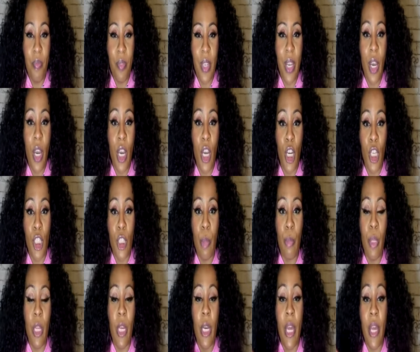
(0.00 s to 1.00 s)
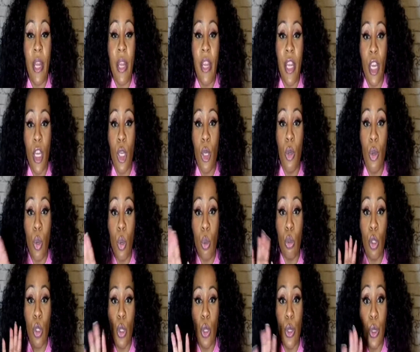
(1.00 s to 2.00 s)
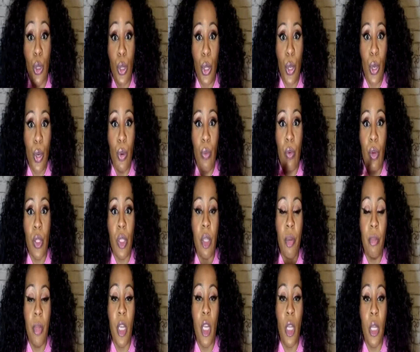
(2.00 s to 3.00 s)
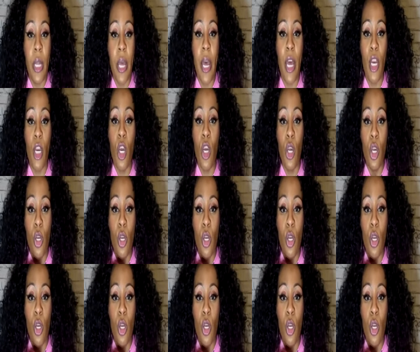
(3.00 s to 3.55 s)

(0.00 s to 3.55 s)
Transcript: something they think you don't deserve or something that